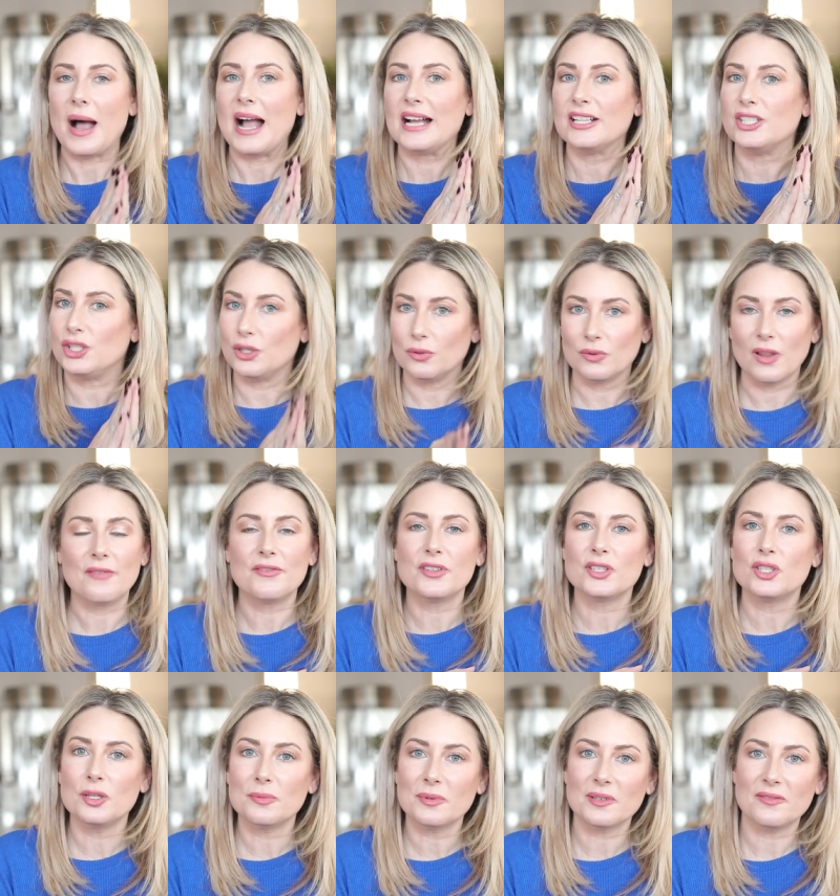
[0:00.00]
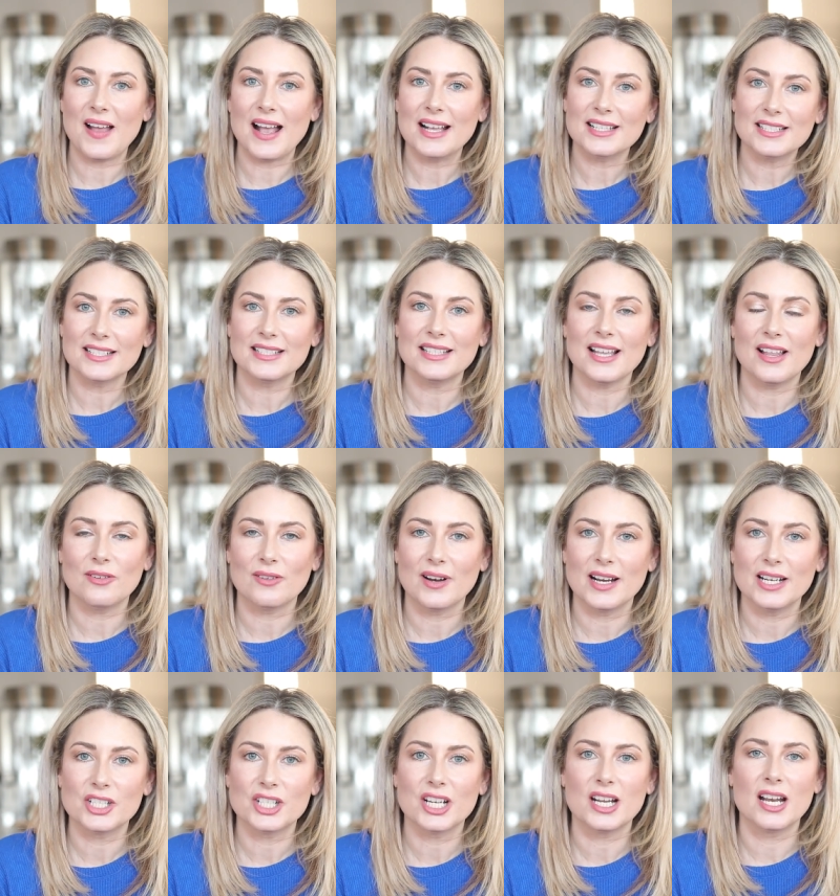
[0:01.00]
I do love the super fast
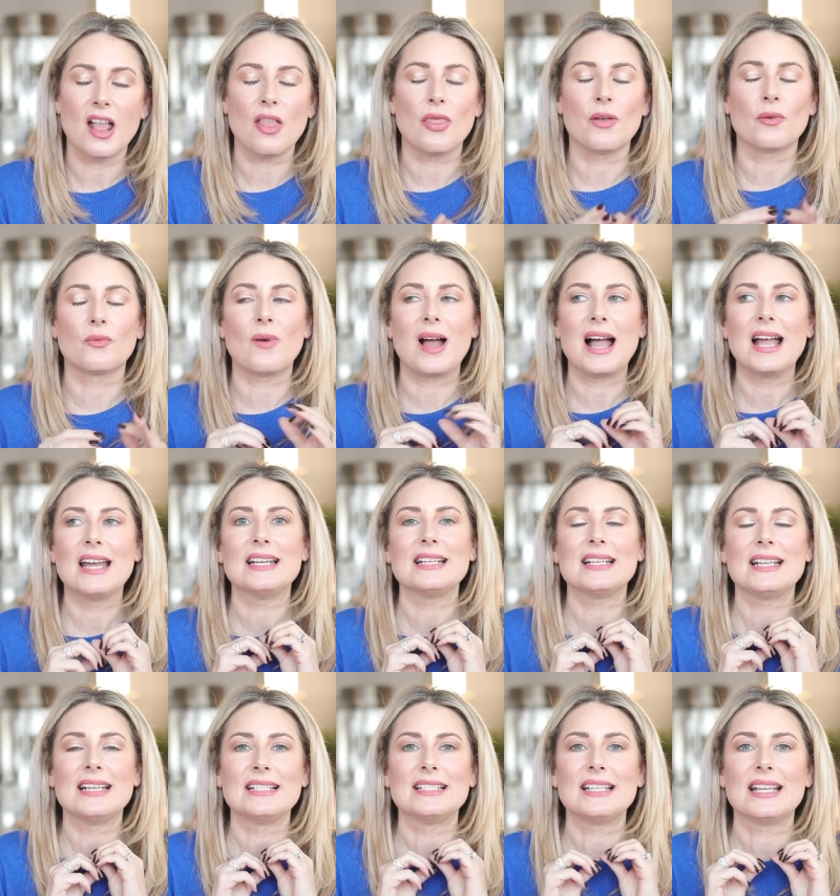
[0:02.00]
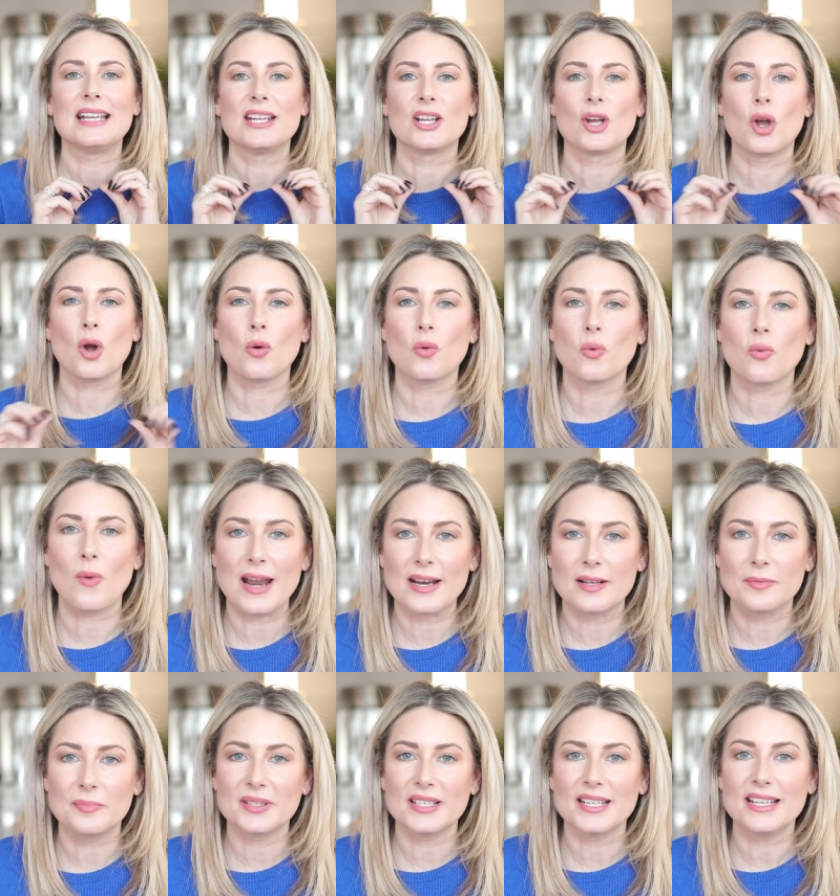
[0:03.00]
acceleration. The ride is
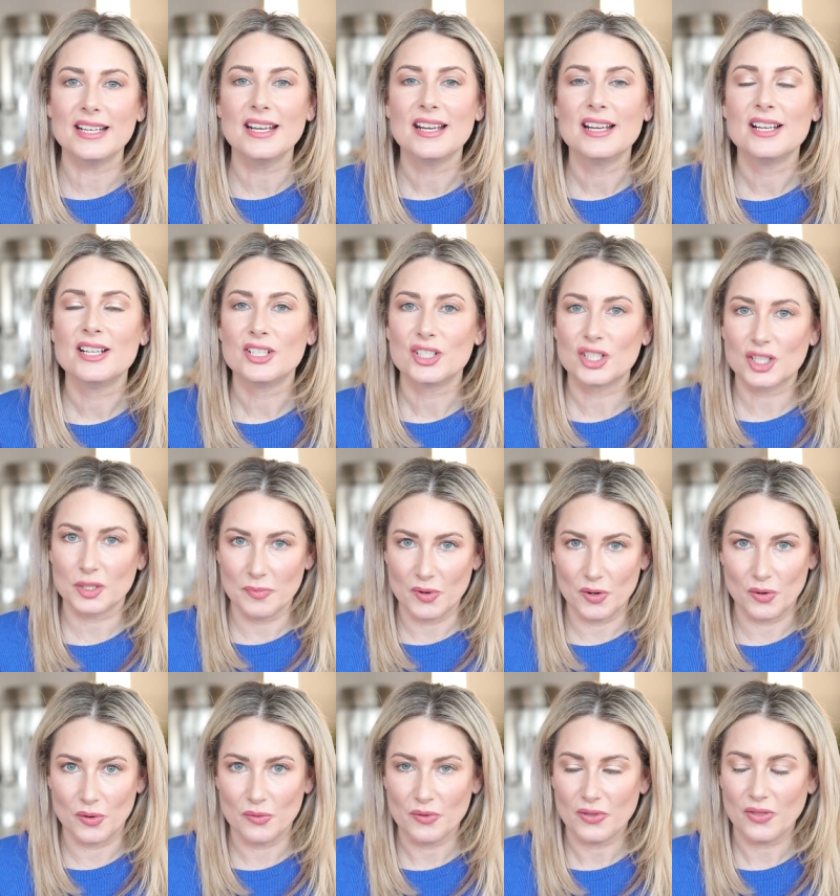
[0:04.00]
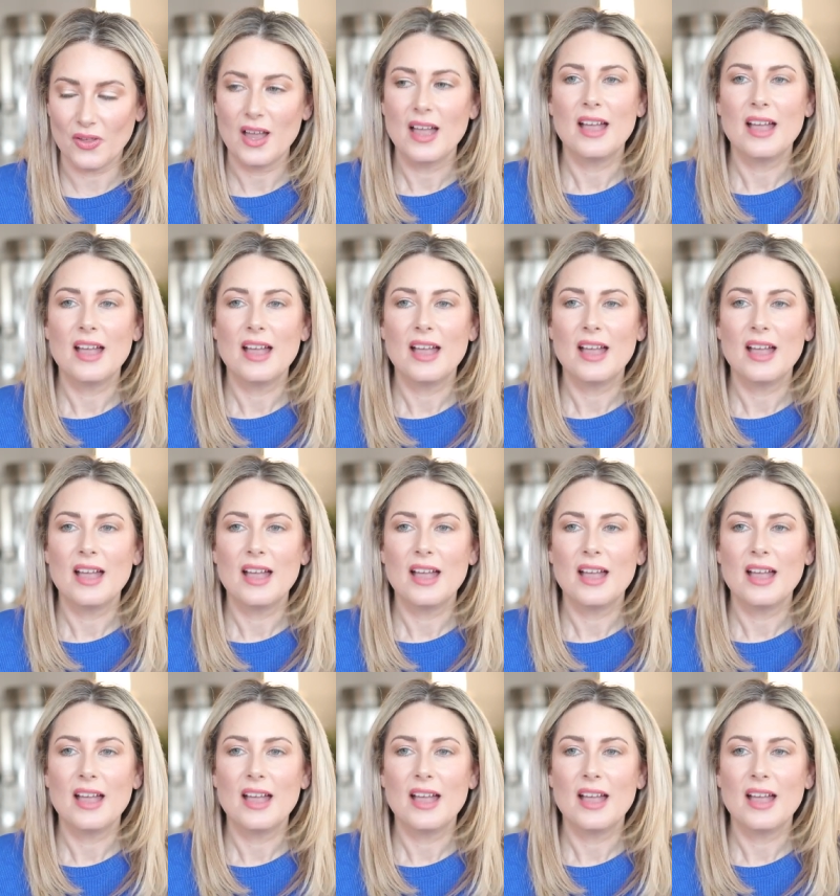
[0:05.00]
incredibly smooth.